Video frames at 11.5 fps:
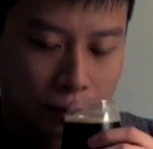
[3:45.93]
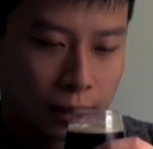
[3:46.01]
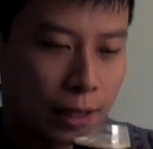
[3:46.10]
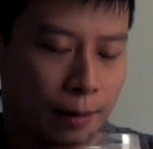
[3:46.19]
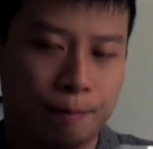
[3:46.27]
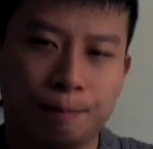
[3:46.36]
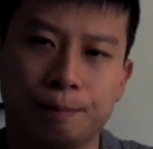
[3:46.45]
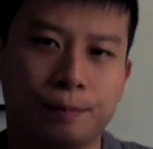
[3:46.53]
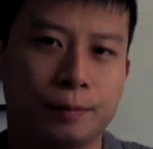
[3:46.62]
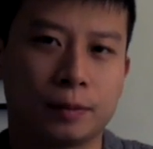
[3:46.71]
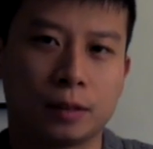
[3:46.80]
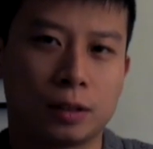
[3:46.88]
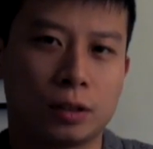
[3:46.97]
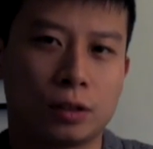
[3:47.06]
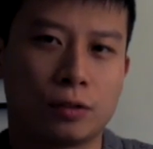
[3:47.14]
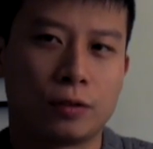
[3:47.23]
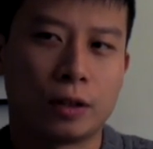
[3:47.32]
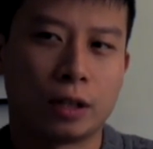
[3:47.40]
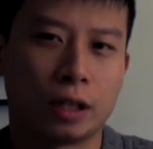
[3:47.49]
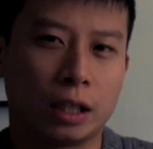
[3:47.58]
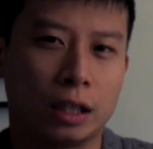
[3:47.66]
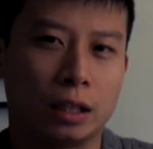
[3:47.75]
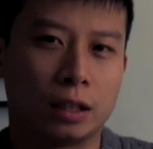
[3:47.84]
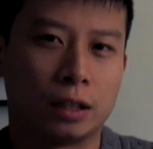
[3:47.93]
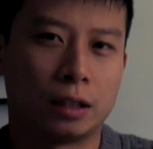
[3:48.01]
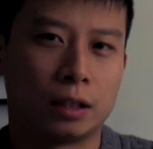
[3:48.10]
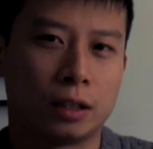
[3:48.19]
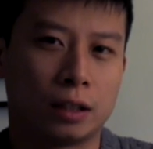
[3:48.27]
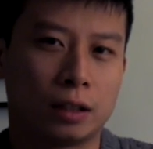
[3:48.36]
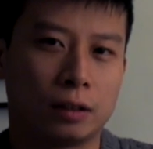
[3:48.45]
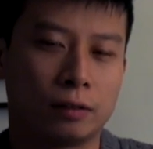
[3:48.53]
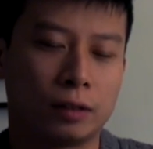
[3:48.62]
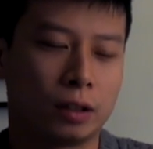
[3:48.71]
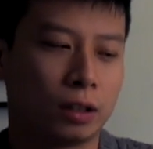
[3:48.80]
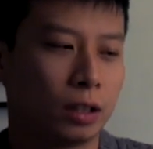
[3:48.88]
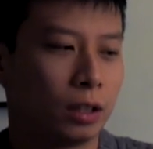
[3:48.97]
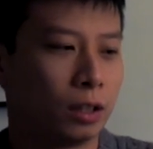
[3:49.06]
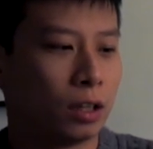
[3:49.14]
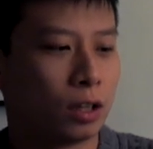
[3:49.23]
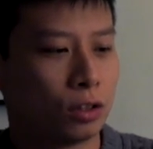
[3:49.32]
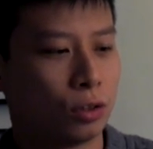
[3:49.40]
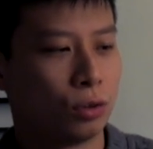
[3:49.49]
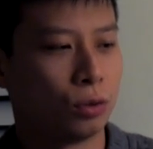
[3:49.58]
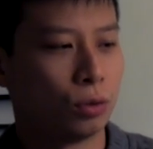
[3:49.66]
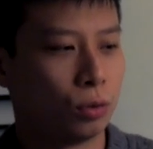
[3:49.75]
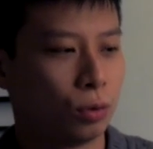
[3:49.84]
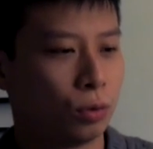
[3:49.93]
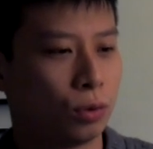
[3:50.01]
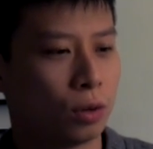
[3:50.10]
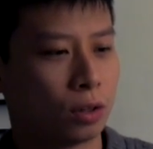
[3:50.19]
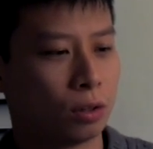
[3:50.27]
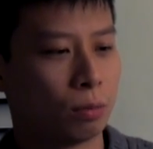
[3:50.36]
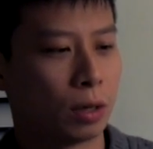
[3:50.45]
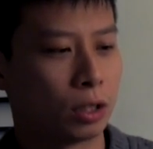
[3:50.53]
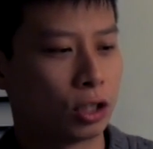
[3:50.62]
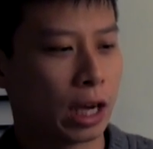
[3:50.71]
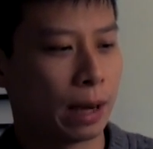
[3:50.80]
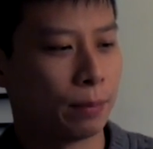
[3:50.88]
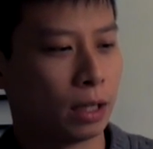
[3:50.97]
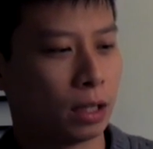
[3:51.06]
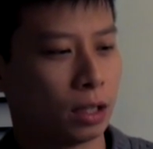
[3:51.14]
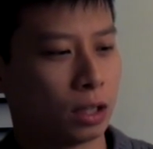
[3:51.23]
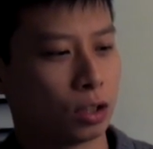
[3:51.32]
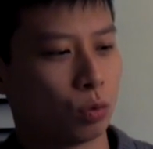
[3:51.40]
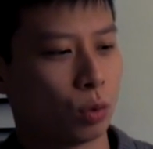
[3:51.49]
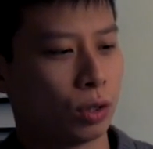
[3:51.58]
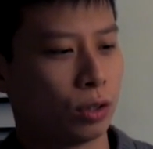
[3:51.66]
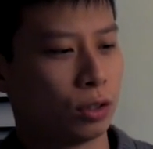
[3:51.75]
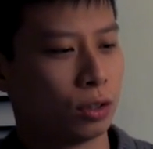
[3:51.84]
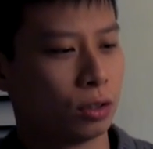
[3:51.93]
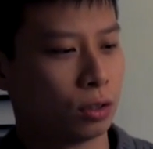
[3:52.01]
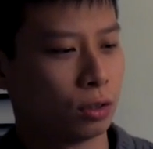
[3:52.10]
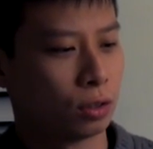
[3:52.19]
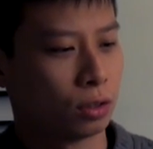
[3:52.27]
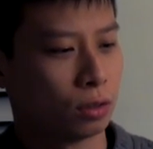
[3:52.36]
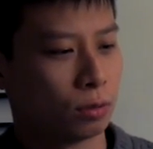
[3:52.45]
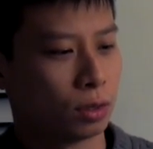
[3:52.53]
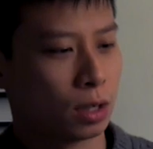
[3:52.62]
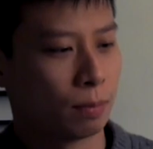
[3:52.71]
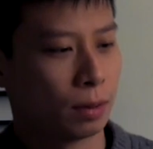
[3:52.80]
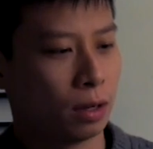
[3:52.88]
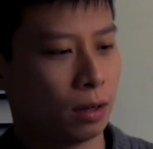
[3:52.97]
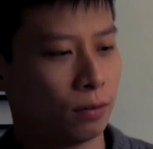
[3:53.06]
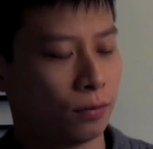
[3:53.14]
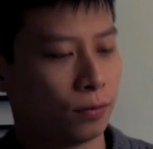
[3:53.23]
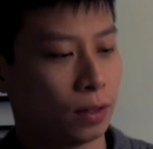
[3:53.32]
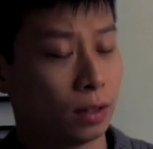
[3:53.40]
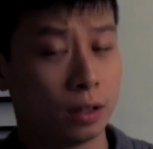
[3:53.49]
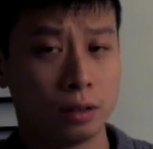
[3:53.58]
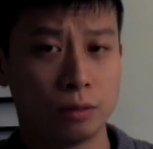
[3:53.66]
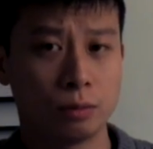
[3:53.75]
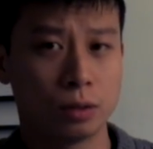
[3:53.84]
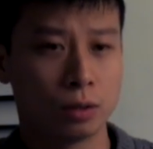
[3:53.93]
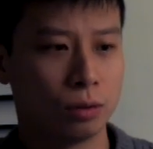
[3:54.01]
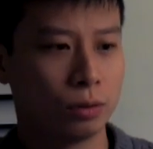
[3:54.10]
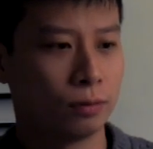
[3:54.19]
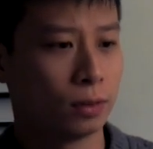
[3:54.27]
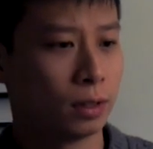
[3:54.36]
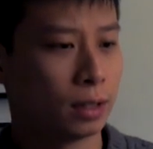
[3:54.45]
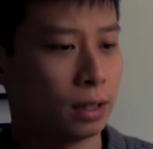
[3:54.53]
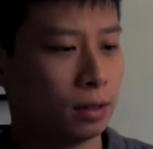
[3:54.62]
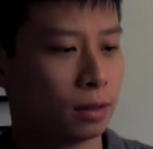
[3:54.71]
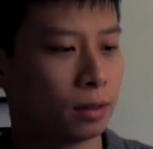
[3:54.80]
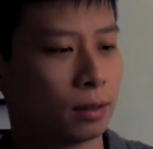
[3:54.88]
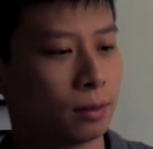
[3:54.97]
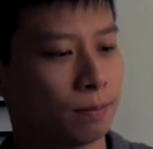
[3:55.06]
Yeah, it's very clean, not too much happening in this one. Top it off, and then we'll go in for the taste.